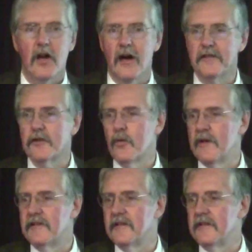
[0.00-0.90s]

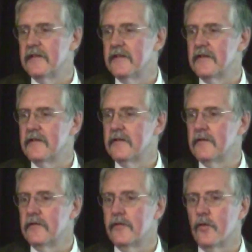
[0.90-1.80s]
consequences
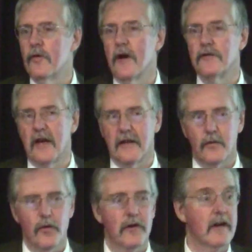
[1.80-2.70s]
for our
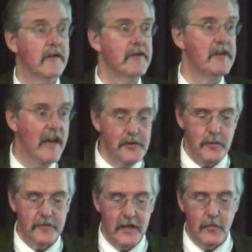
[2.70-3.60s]
daily work of the
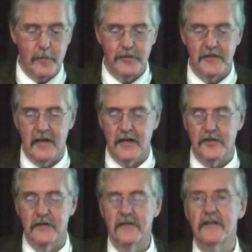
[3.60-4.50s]
nature of data
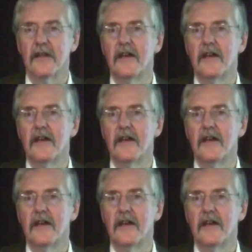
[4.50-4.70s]
representations,